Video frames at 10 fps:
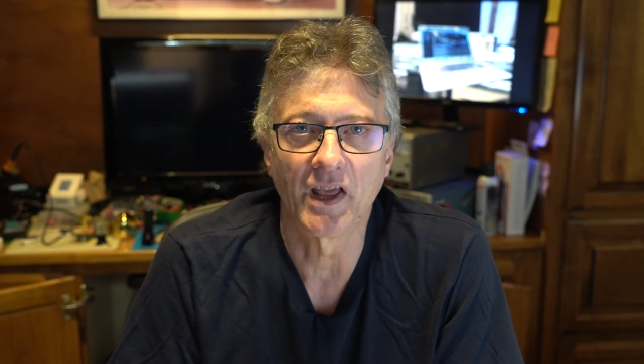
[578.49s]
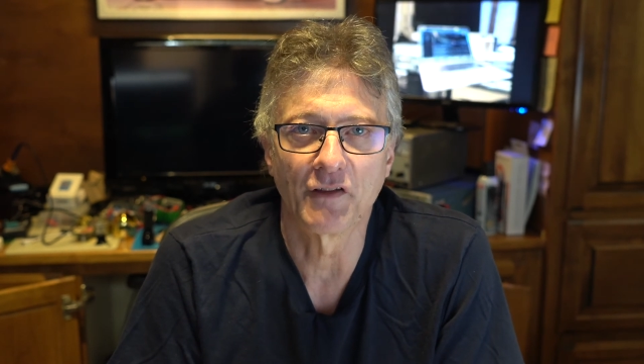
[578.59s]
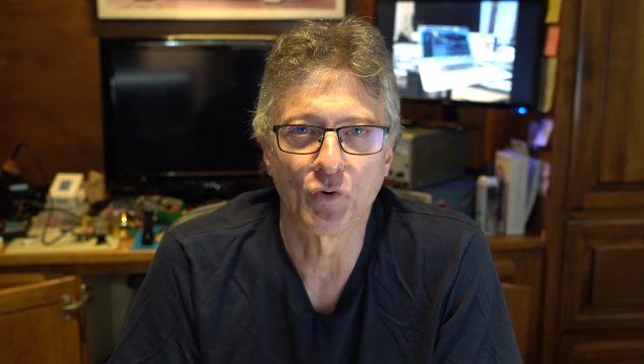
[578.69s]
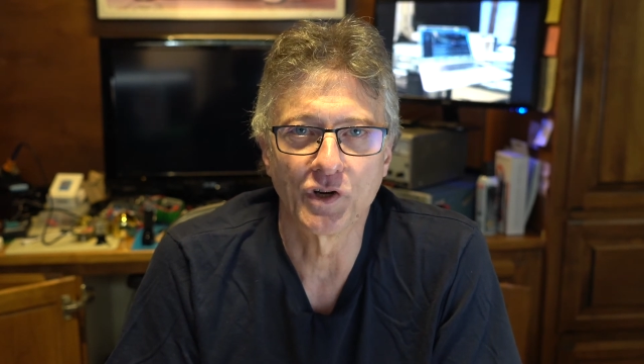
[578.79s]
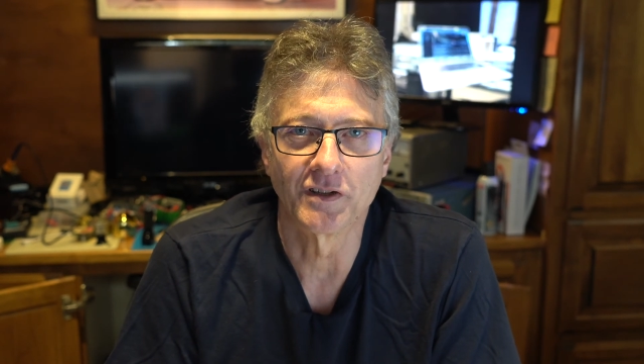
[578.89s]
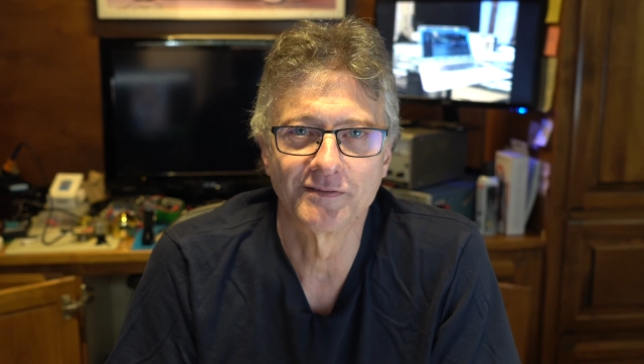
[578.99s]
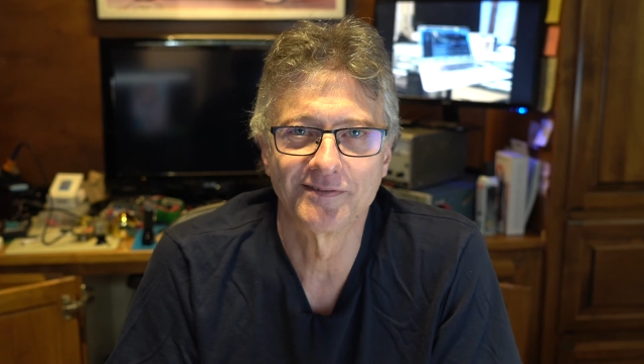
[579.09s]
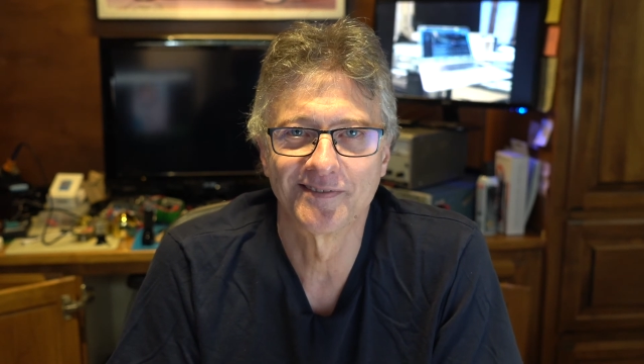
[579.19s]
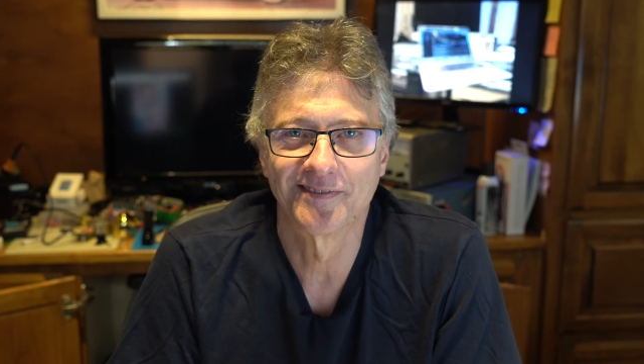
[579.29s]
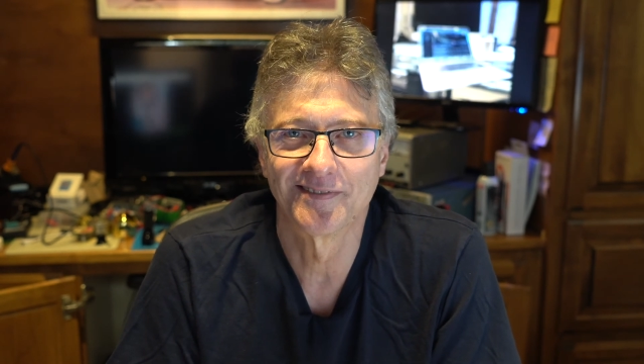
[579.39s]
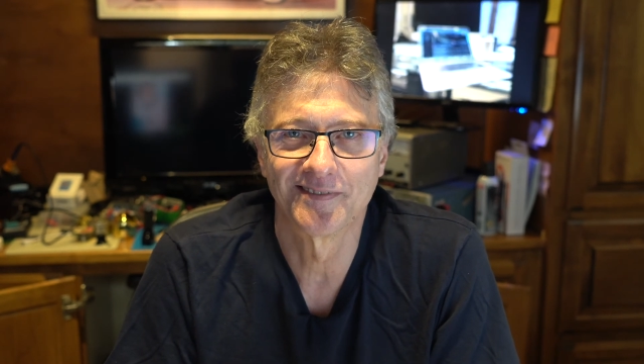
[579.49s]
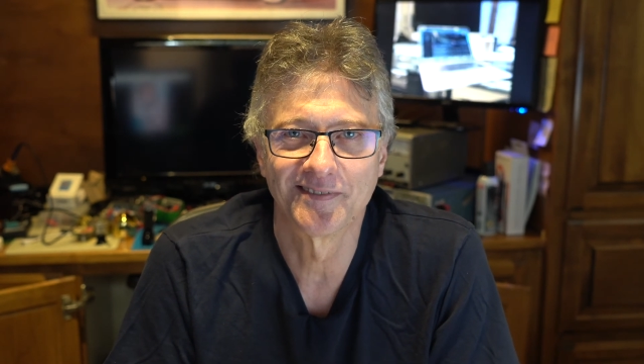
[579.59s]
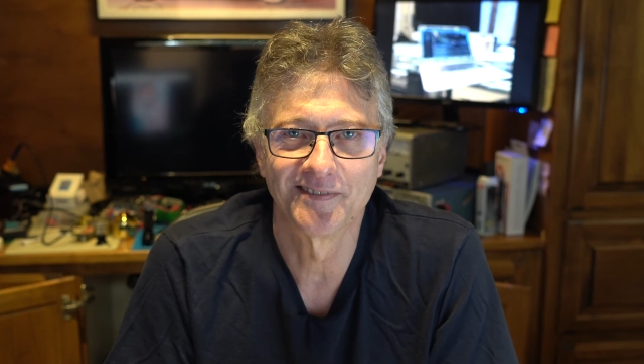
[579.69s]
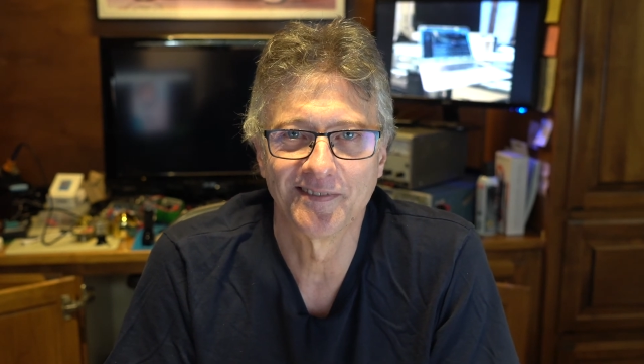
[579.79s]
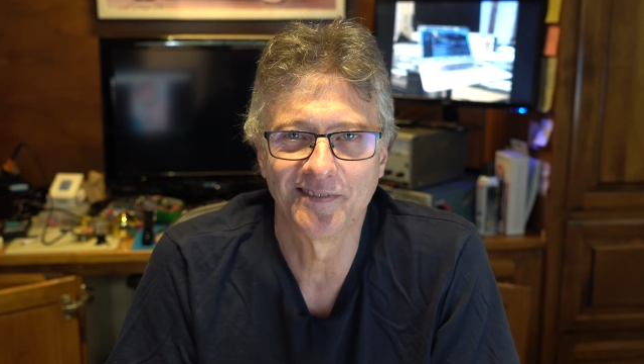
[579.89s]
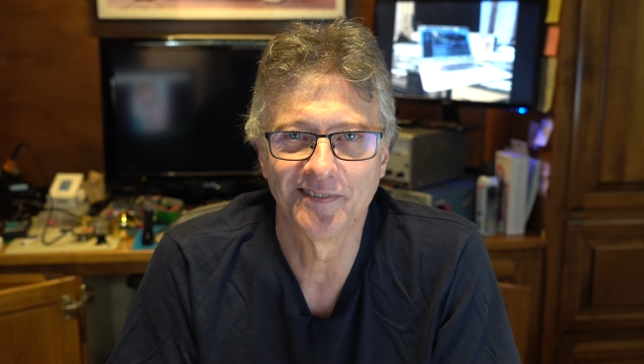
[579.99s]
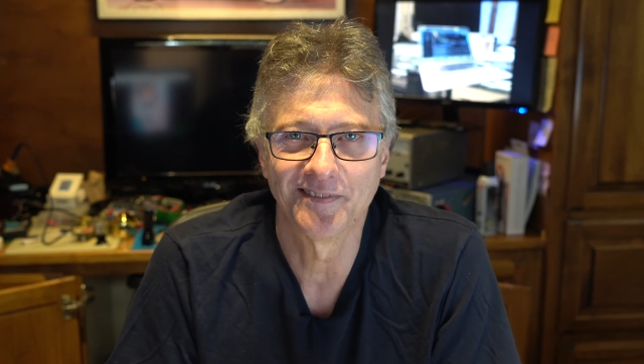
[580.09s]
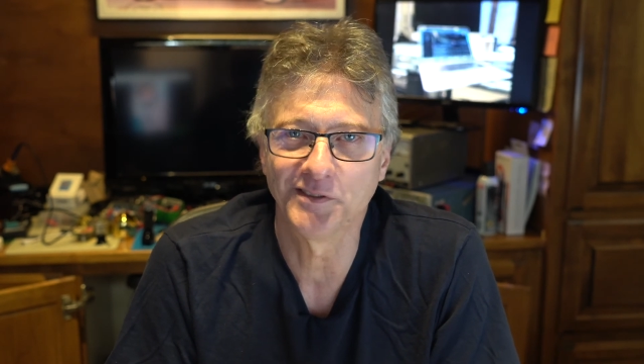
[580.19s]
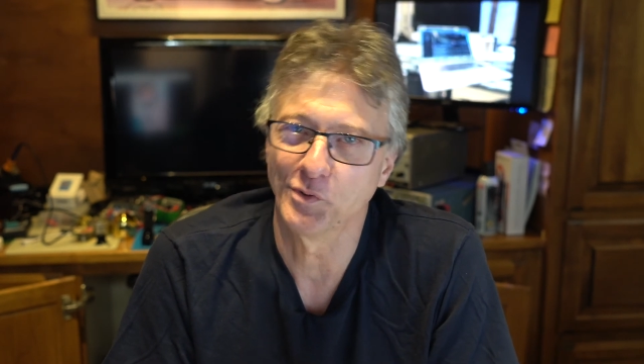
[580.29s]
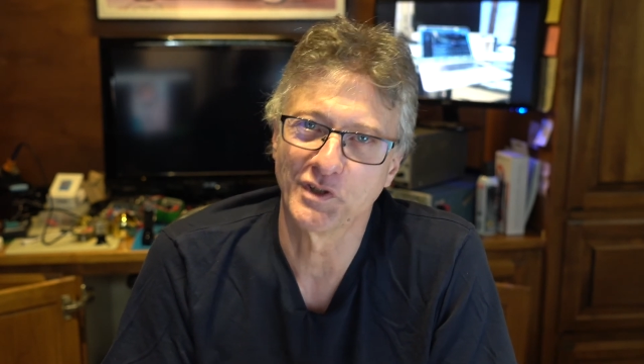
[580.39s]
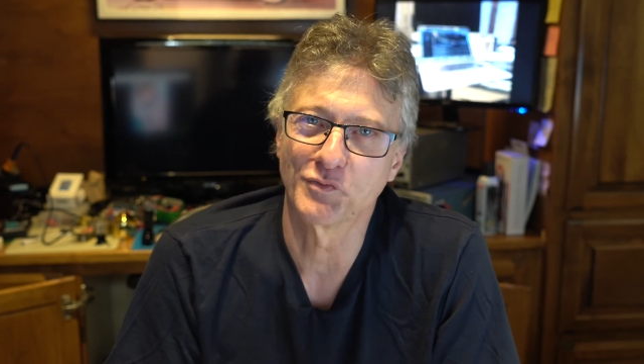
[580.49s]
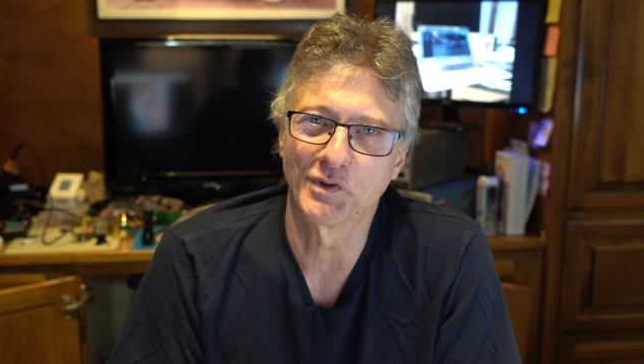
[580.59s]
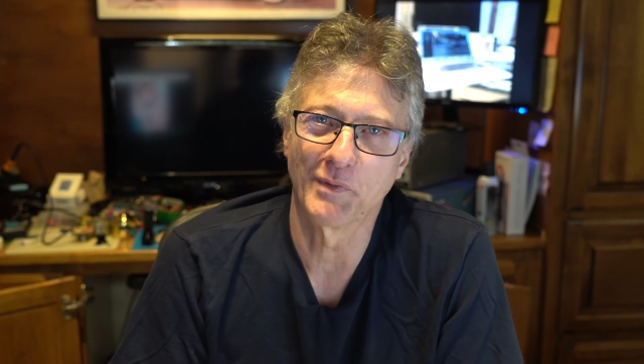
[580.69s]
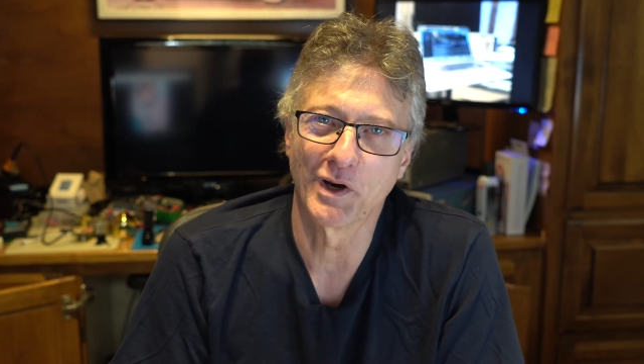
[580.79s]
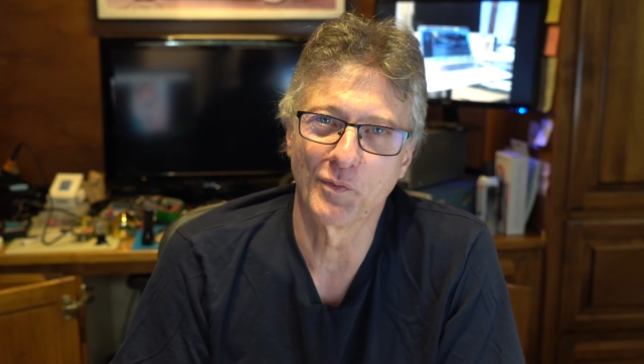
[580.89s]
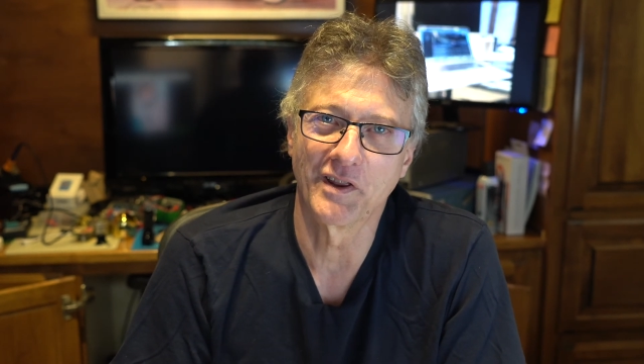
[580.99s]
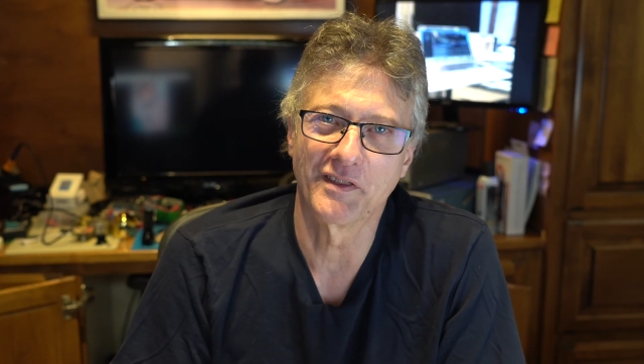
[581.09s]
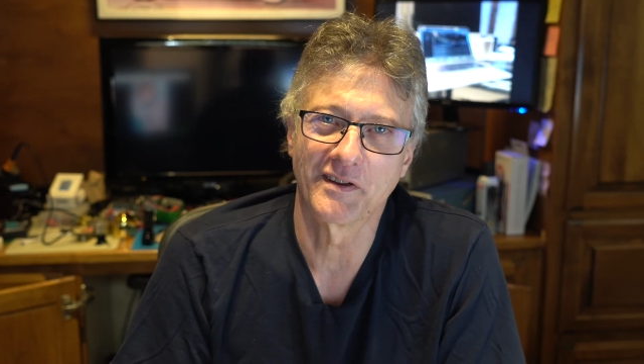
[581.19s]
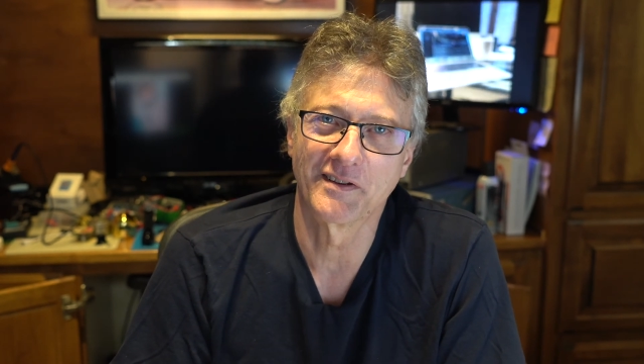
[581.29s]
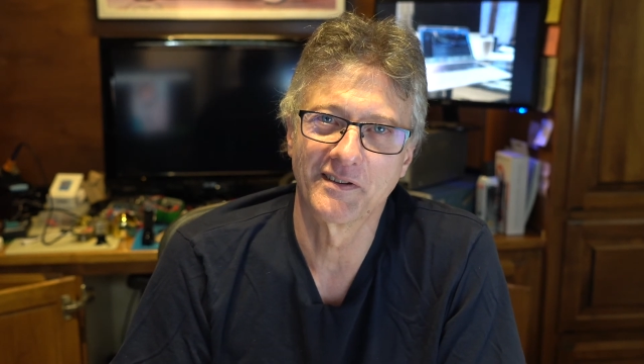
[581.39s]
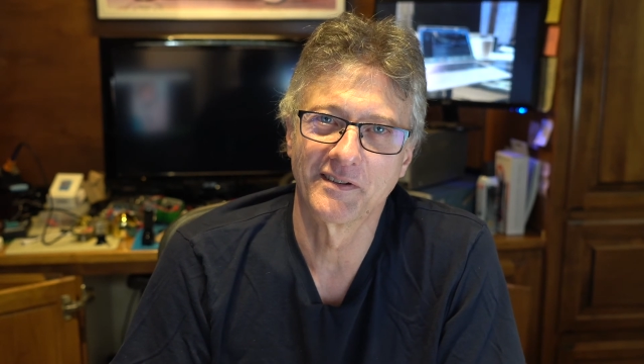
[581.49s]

California. So it doesn't really matter what I think.